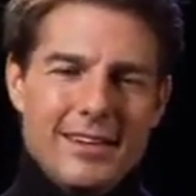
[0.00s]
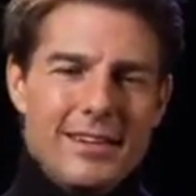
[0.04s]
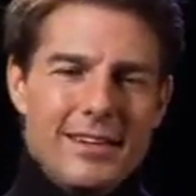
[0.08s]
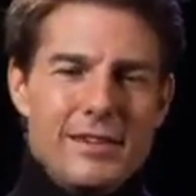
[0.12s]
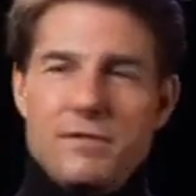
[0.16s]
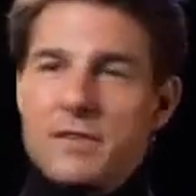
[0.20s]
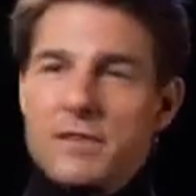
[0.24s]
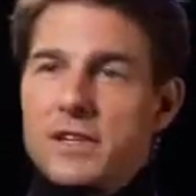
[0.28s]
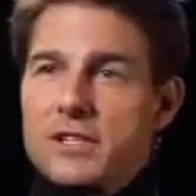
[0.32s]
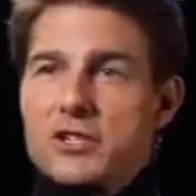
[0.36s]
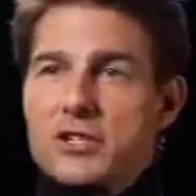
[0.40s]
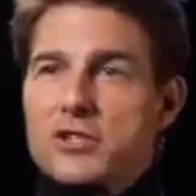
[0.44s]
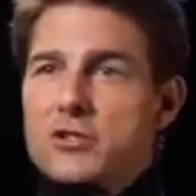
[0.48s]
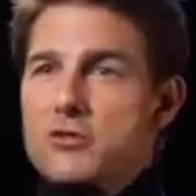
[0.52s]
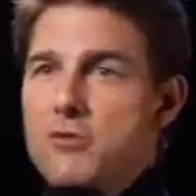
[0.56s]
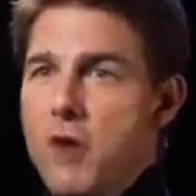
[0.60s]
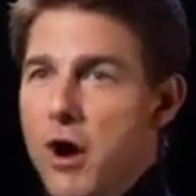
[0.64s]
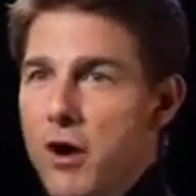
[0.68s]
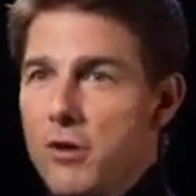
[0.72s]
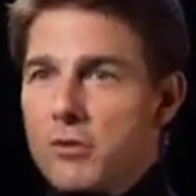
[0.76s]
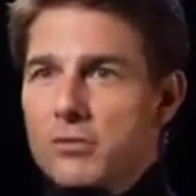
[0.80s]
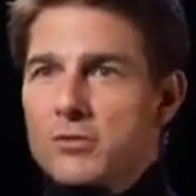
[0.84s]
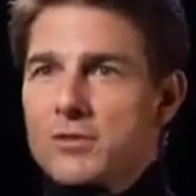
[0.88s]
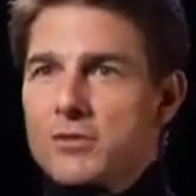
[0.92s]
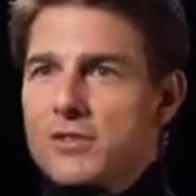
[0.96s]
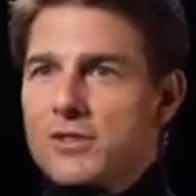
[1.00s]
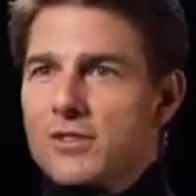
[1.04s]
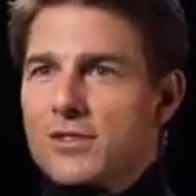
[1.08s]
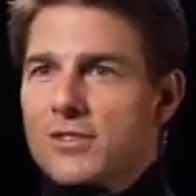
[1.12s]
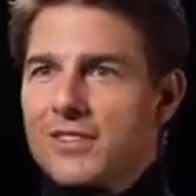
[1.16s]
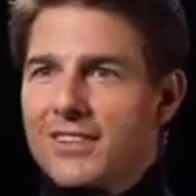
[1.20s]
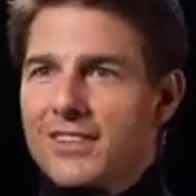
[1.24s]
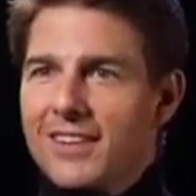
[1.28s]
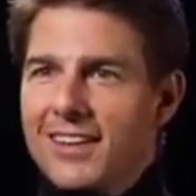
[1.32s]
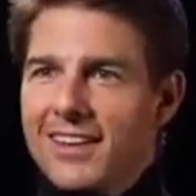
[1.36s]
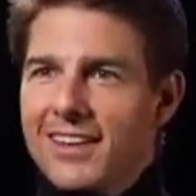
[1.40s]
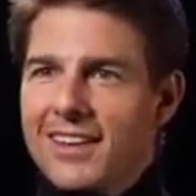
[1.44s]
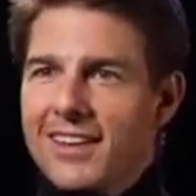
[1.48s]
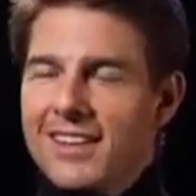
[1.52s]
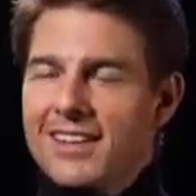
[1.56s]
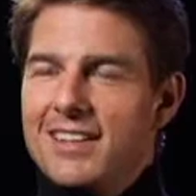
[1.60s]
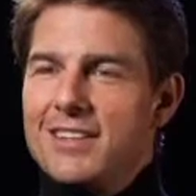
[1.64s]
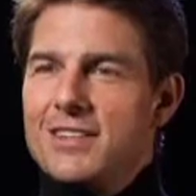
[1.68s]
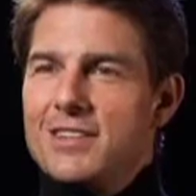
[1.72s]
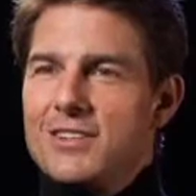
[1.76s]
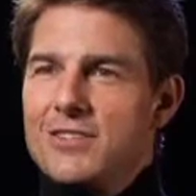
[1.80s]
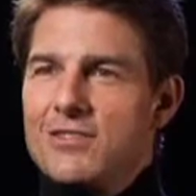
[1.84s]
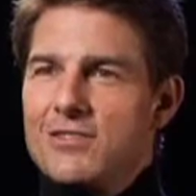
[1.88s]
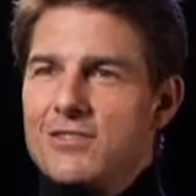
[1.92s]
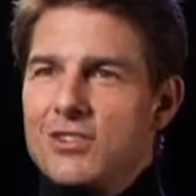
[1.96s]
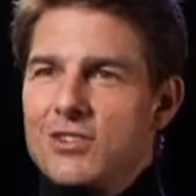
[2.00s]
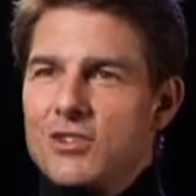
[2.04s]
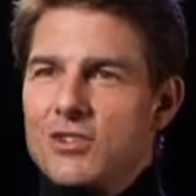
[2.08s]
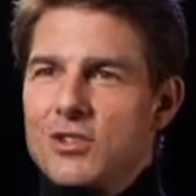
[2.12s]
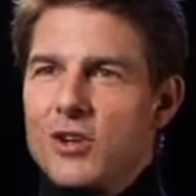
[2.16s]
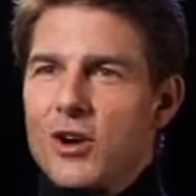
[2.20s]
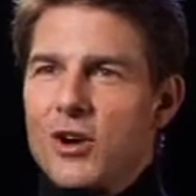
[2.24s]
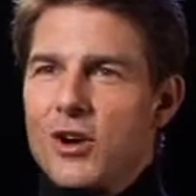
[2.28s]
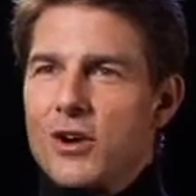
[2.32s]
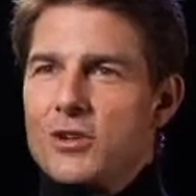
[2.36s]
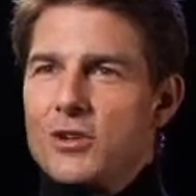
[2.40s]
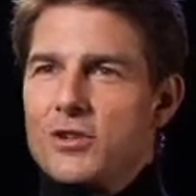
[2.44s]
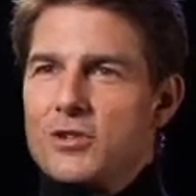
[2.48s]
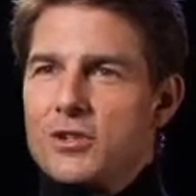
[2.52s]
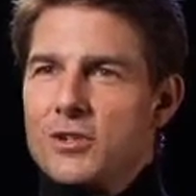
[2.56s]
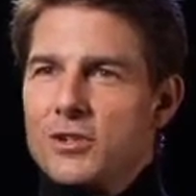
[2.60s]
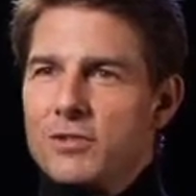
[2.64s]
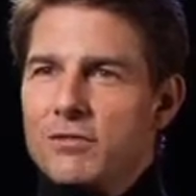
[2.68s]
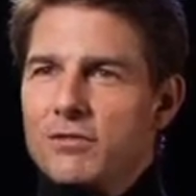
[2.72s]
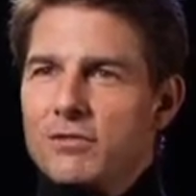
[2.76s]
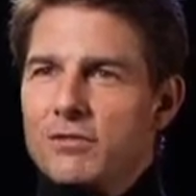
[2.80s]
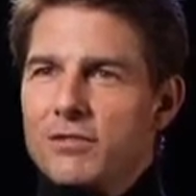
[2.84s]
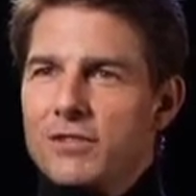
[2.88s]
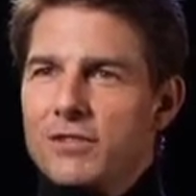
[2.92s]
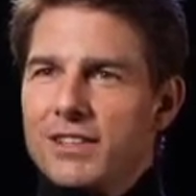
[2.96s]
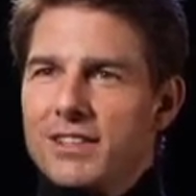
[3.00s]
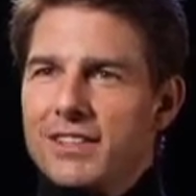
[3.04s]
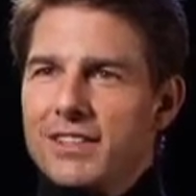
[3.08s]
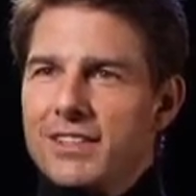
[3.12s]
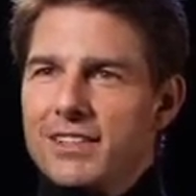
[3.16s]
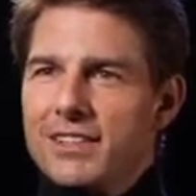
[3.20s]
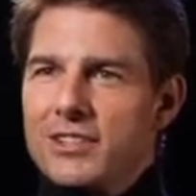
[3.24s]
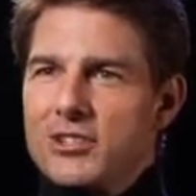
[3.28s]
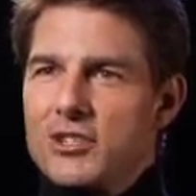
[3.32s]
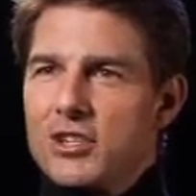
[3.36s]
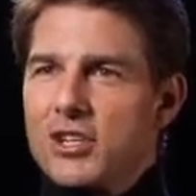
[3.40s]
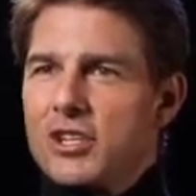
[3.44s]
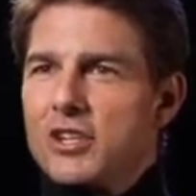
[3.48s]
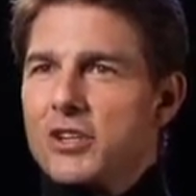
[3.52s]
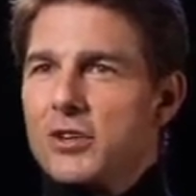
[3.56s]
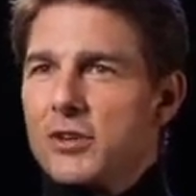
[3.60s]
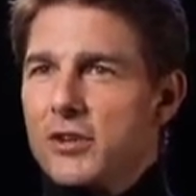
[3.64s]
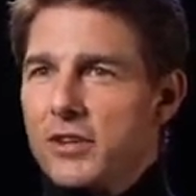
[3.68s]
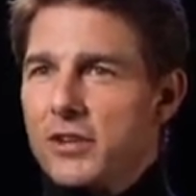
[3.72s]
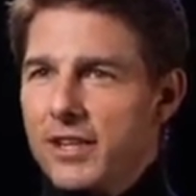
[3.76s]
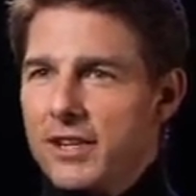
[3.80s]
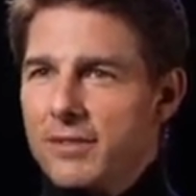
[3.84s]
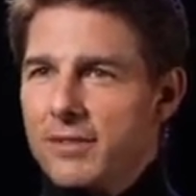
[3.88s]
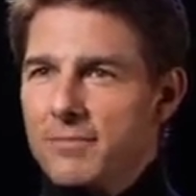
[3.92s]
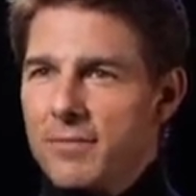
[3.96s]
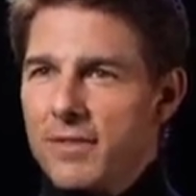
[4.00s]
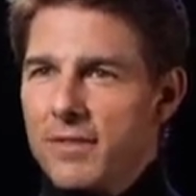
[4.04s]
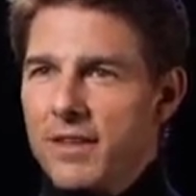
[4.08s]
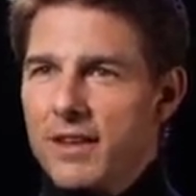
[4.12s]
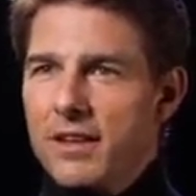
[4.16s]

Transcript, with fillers: he fixes drones and he's in charge of uh, security